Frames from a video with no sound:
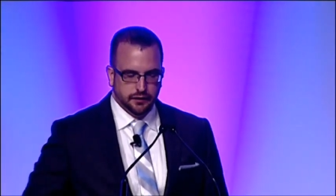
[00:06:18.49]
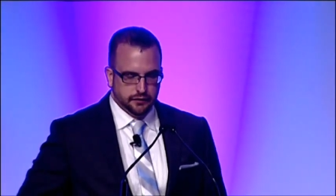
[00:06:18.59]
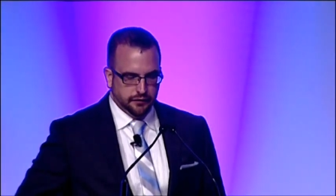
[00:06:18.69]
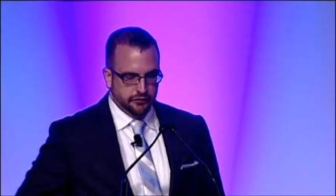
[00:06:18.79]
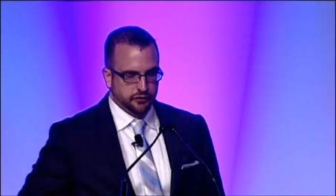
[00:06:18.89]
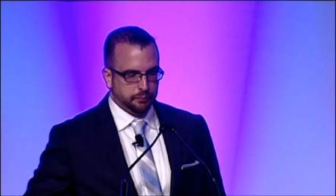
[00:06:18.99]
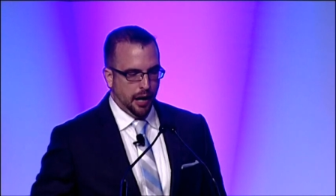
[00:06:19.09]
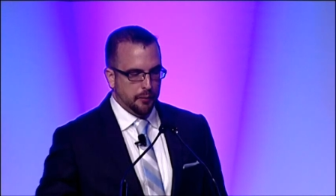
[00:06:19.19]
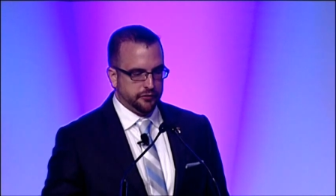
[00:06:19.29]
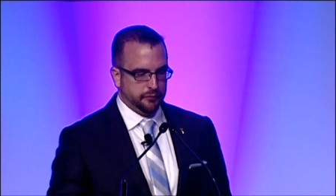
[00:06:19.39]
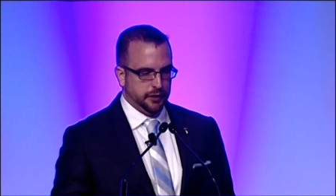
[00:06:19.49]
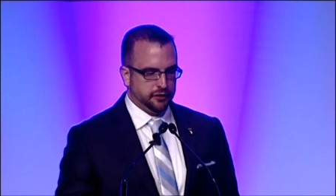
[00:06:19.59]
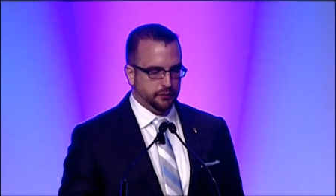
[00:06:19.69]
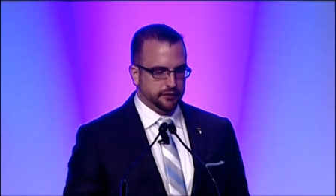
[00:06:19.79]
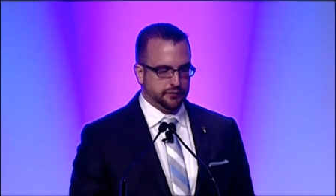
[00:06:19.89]
This is a promise I make to
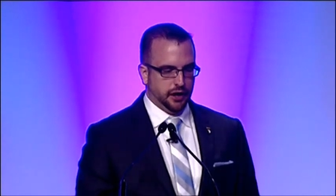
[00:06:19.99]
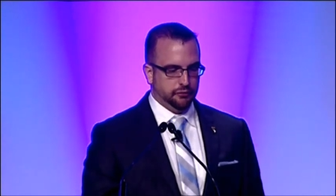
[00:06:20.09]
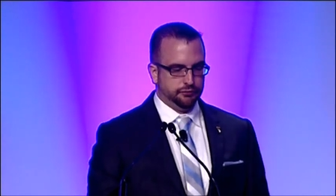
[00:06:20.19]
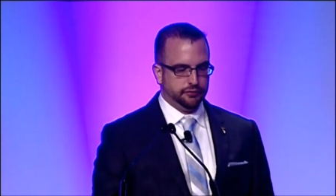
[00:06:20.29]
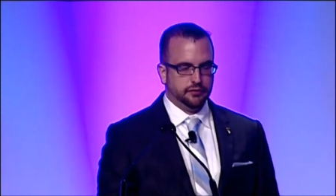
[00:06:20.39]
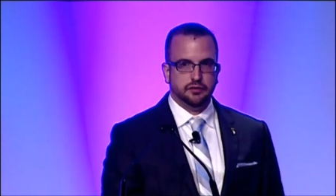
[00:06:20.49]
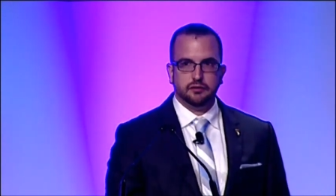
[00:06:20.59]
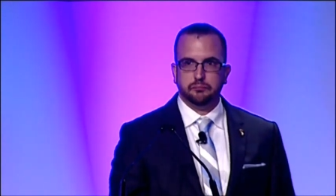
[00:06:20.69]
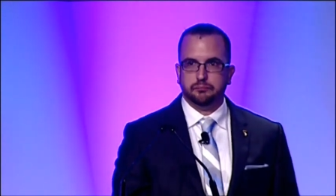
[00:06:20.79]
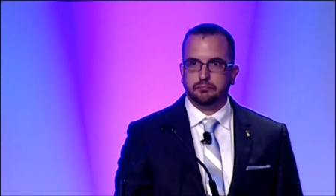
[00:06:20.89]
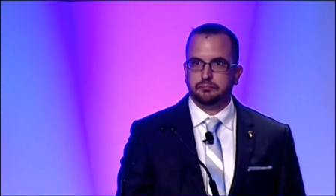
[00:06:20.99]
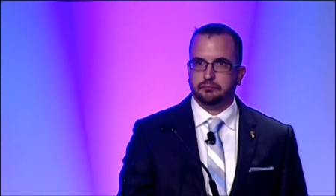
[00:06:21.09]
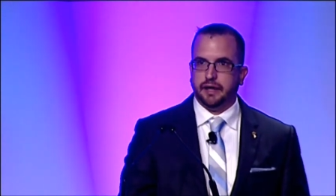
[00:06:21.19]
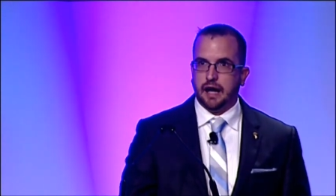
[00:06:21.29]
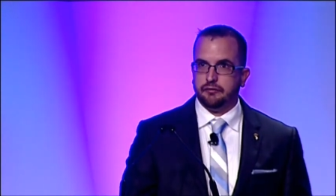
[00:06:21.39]
myself, my
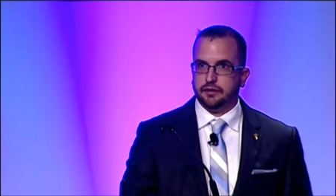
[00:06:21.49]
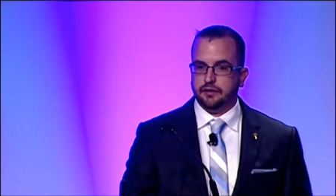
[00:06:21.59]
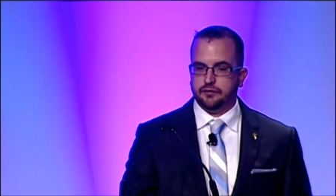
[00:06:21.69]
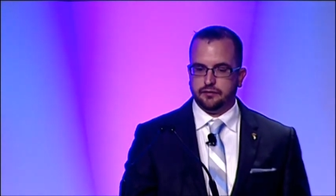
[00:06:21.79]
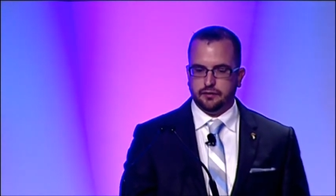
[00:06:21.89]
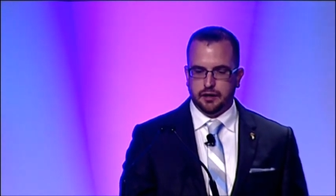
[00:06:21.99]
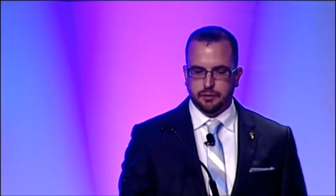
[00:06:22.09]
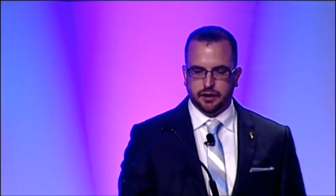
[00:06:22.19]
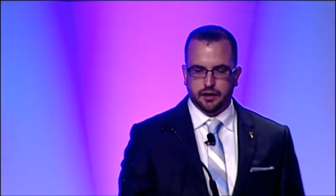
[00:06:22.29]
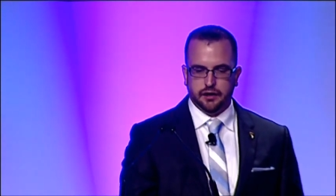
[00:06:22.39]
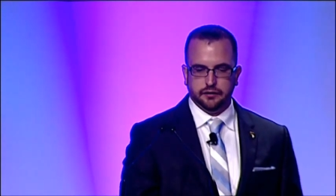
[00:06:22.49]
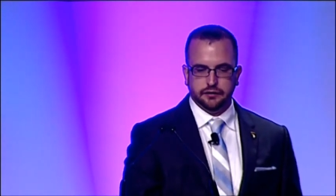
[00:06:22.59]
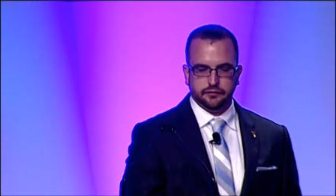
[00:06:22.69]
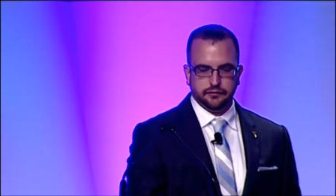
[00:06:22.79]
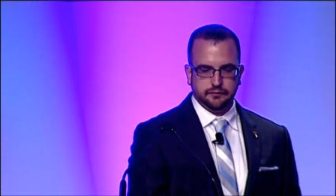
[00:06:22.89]
advocates, and my colleagues.